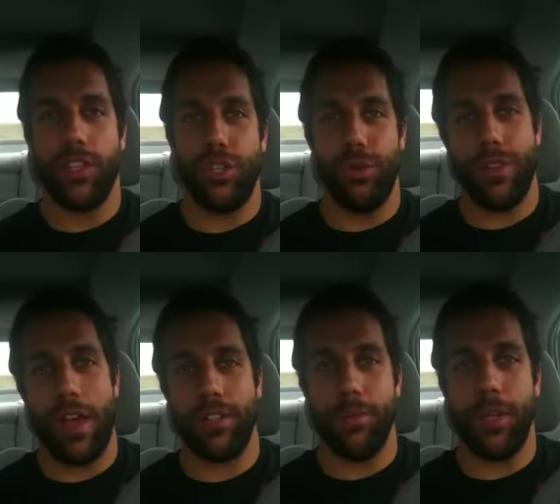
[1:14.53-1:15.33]

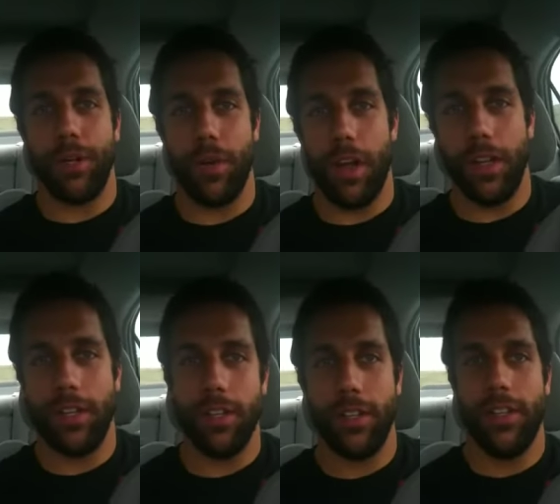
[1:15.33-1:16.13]
2,000 meter
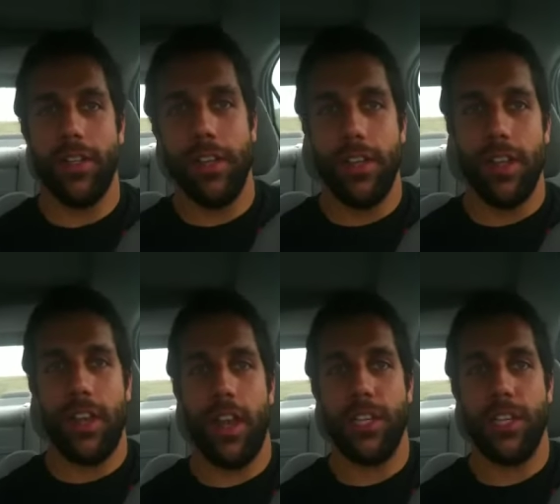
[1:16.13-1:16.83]
run.